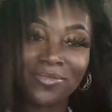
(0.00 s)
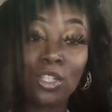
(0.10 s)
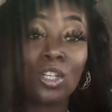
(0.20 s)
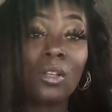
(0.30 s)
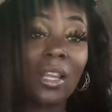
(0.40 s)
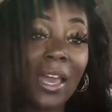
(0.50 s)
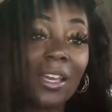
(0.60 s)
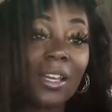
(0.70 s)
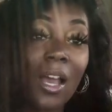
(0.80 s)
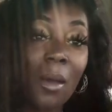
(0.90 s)
Make sure you
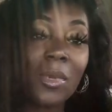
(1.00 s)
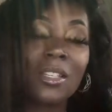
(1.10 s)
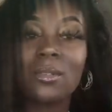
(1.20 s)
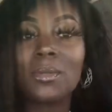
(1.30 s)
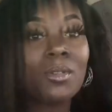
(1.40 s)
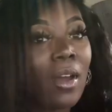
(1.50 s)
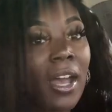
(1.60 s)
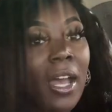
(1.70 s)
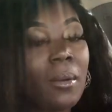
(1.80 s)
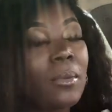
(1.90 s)
like, comment, and
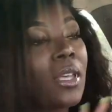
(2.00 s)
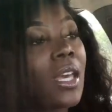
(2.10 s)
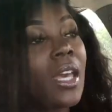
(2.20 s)
subscribe.